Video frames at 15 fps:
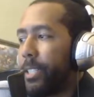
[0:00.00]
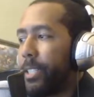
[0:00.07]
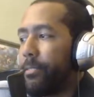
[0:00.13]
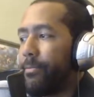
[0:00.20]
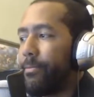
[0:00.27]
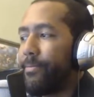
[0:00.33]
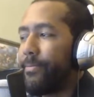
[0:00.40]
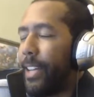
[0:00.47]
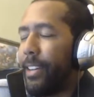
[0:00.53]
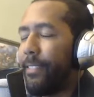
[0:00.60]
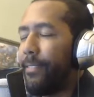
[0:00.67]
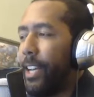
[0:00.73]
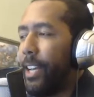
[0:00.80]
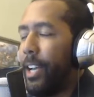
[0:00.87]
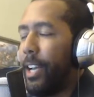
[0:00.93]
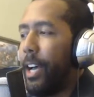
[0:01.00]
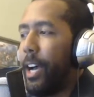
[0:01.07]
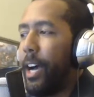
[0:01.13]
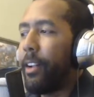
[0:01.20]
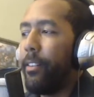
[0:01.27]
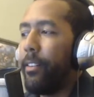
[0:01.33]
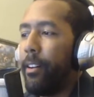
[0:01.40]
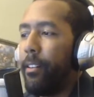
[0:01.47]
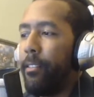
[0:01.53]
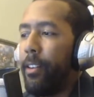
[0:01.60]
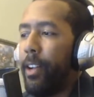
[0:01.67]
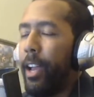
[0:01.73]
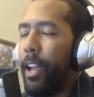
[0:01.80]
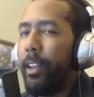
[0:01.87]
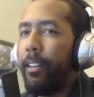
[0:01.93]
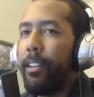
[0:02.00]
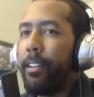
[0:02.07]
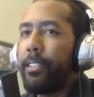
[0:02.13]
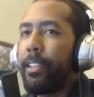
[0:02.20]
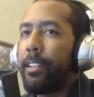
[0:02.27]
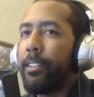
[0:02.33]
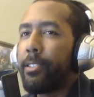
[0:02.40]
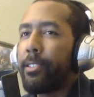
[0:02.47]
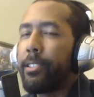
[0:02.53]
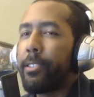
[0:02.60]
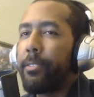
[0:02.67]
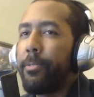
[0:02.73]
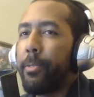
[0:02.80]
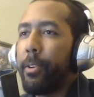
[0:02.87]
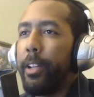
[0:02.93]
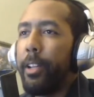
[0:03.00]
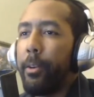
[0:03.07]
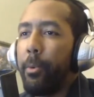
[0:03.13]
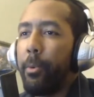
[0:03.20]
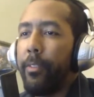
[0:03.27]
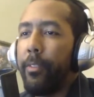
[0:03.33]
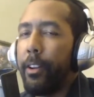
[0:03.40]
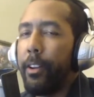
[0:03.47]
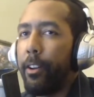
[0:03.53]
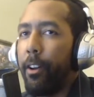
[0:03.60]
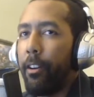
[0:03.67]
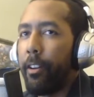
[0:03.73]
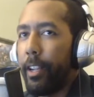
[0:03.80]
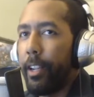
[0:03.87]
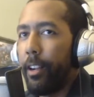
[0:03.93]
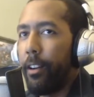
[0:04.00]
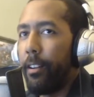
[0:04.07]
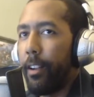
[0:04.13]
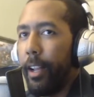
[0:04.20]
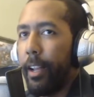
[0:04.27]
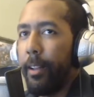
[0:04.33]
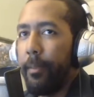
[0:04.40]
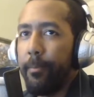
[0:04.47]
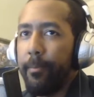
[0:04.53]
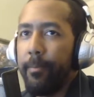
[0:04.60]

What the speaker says: it, I don't know. And Nintendo 64 did it with their Donkey Kong game.